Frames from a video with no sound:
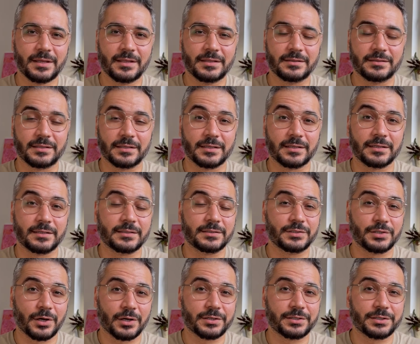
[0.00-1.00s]
the
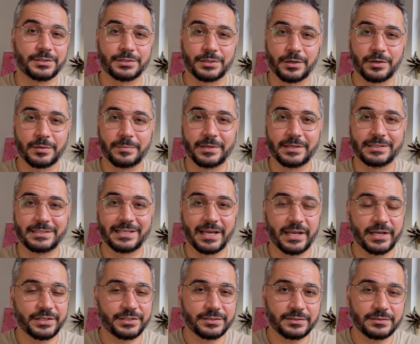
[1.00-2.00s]
doctor
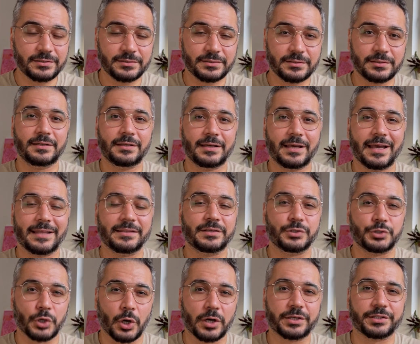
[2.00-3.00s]
documentation, and the
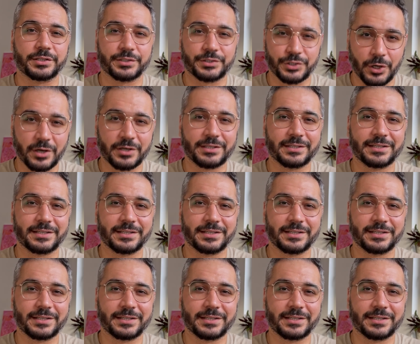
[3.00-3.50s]
doctor-doctor